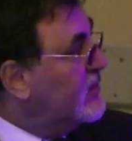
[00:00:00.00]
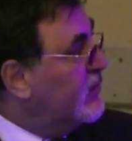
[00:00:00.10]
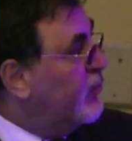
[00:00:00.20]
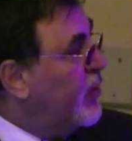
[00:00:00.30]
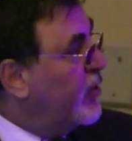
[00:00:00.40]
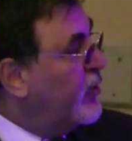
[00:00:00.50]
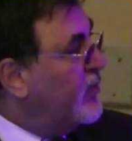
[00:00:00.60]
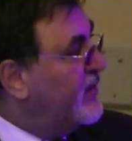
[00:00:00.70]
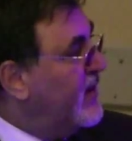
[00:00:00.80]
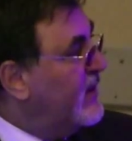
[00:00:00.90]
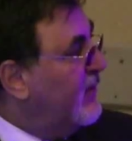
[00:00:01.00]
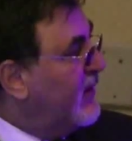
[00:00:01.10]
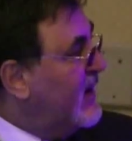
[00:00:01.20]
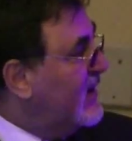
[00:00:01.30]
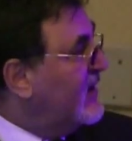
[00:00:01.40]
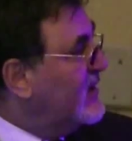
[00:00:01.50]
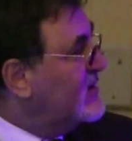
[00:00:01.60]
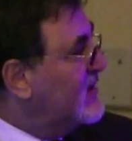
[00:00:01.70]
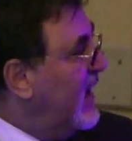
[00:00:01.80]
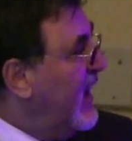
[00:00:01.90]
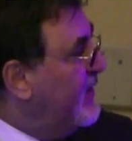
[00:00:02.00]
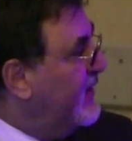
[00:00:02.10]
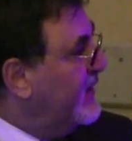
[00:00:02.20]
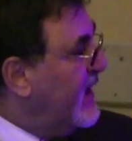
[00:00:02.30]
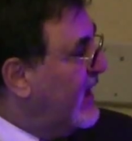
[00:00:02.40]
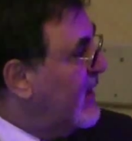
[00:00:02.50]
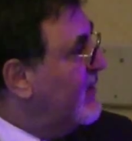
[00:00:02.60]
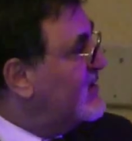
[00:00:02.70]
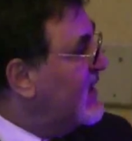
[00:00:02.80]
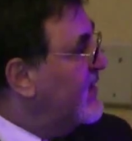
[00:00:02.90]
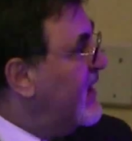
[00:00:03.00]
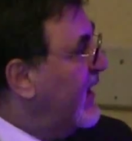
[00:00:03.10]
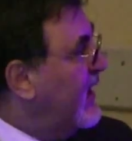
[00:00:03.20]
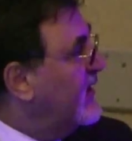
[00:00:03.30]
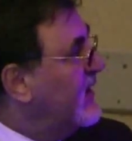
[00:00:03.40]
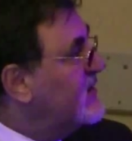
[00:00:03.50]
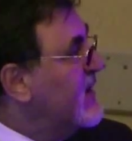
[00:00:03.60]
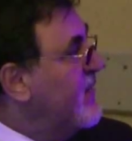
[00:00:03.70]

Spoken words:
work within the kinetics and the dynamics and the kinetics,